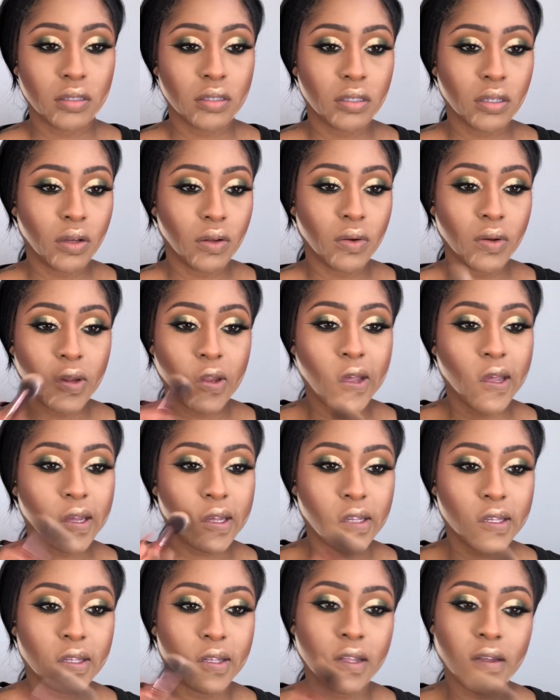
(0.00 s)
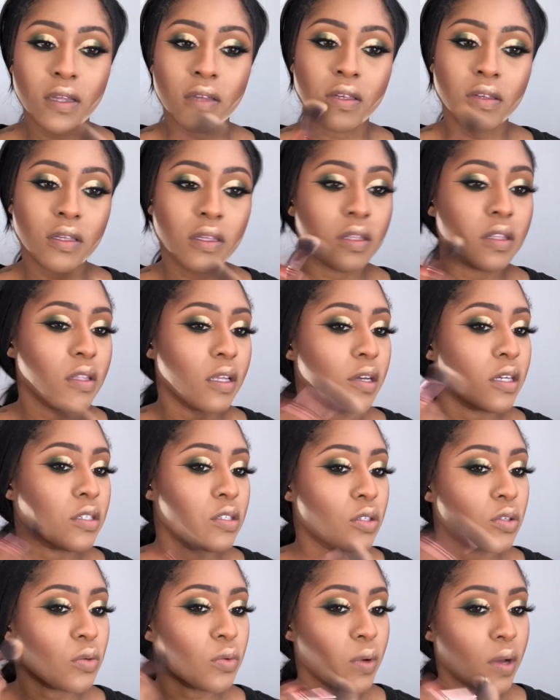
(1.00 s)
So next, let's
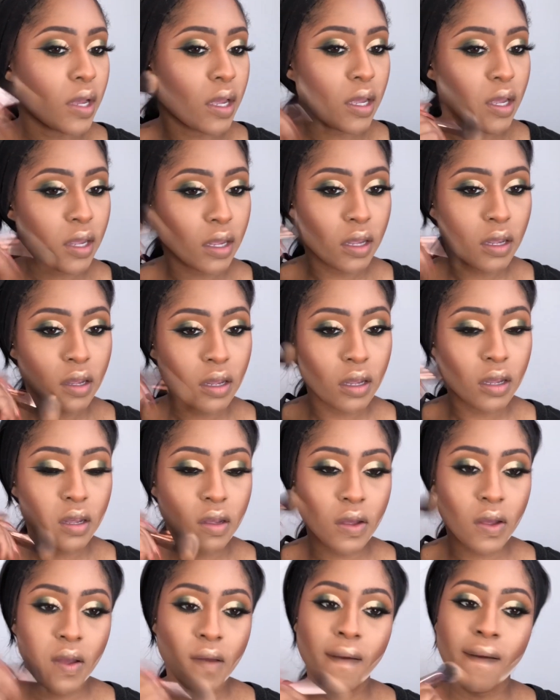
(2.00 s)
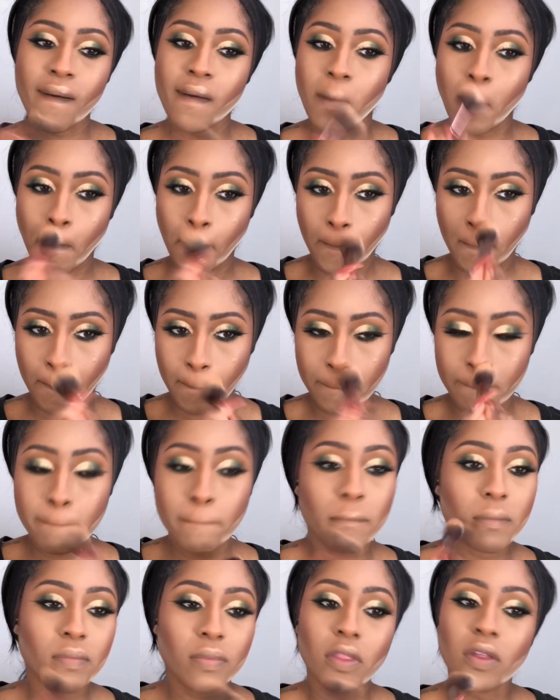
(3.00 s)
dust away
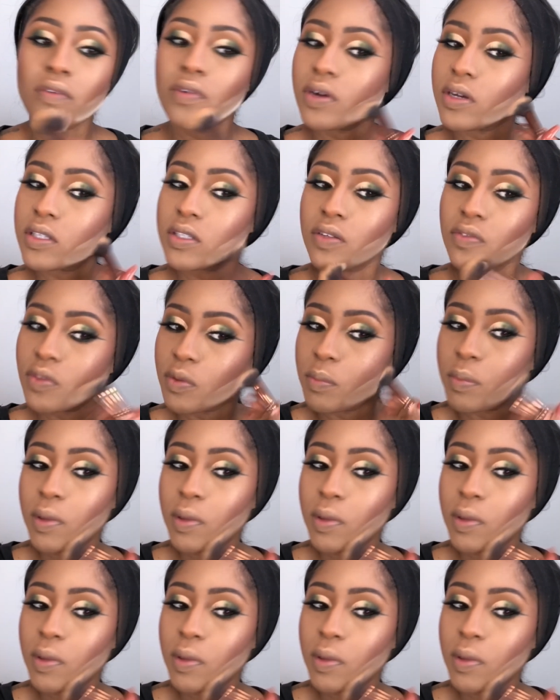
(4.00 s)
the rest of the